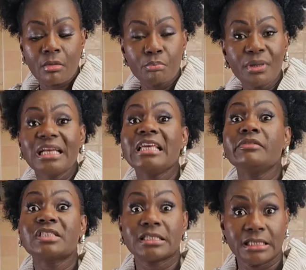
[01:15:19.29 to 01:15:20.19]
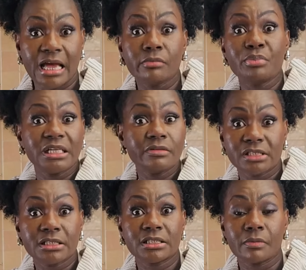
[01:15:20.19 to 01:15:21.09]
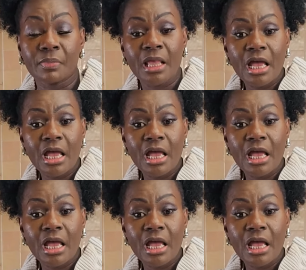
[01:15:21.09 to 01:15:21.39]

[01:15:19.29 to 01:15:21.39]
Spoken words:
belief system.